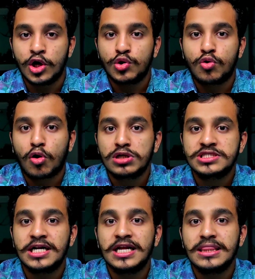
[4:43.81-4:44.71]
you
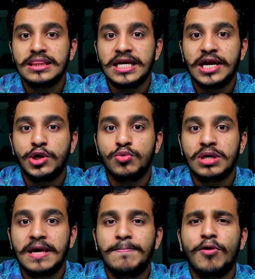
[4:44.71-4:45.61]
constantly need to
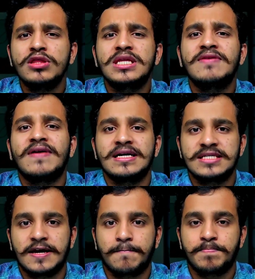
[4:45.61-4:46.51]
keep on revising.